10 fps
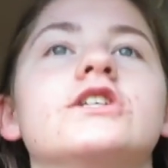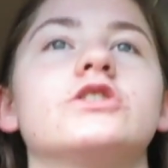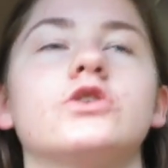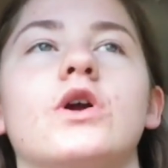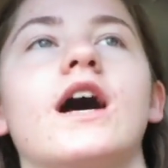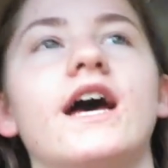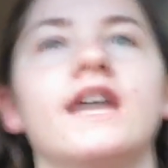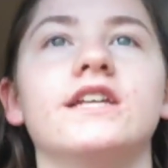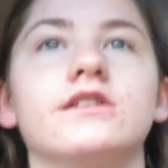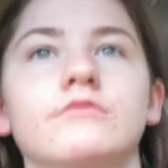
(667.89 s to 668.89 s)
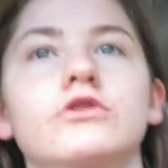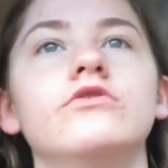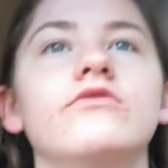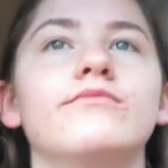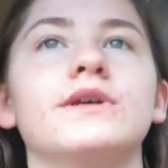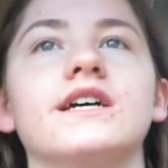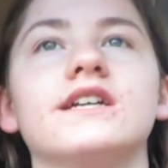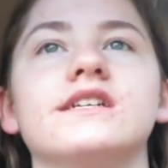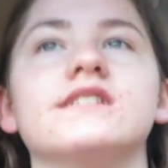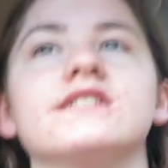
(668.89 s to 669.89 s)
try to move,
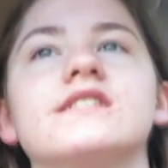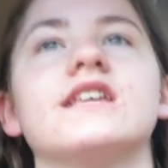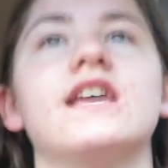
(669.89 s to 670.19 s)
because